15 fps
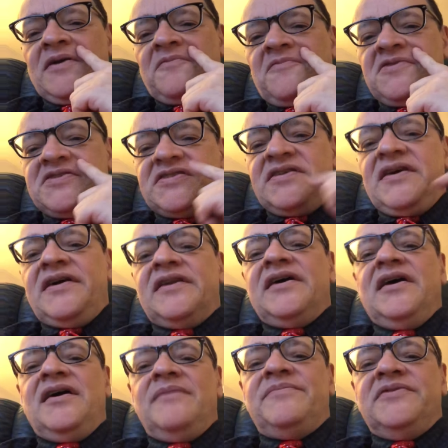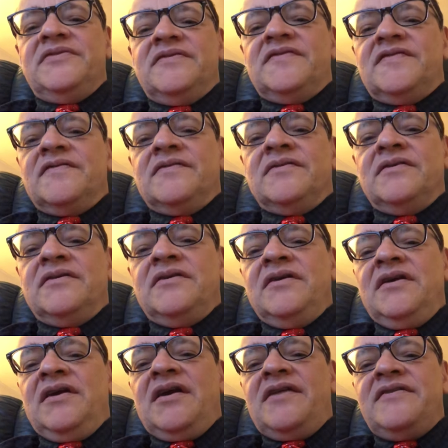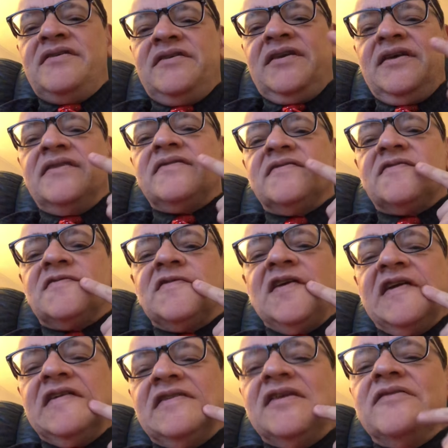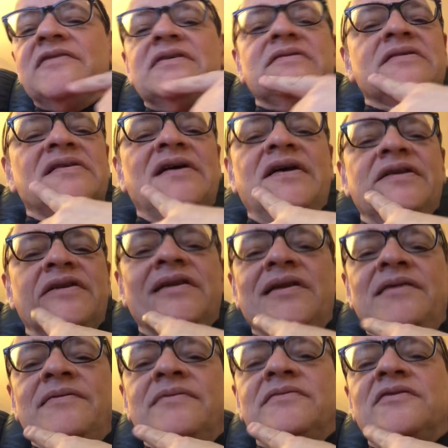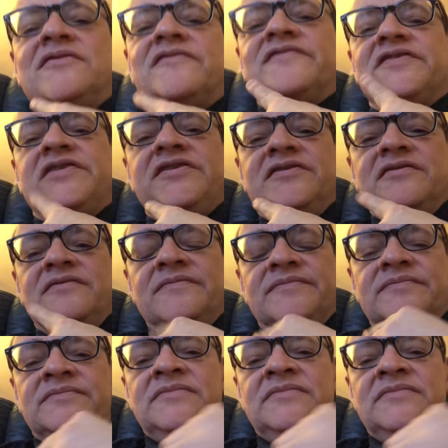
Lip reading: Once that happens, and then you get this secondary line over here,